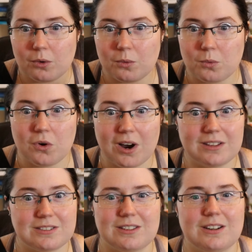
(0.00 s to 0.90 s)

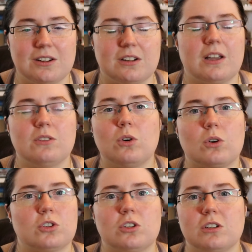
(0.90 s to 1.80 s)
what? And they're like, no,
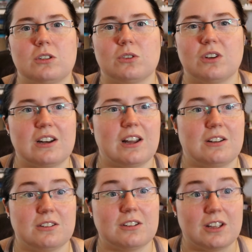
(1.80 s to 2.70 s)
surely no. And
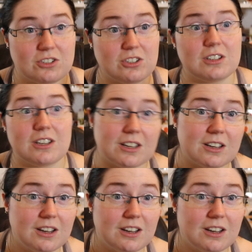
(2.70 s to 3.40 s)
then literally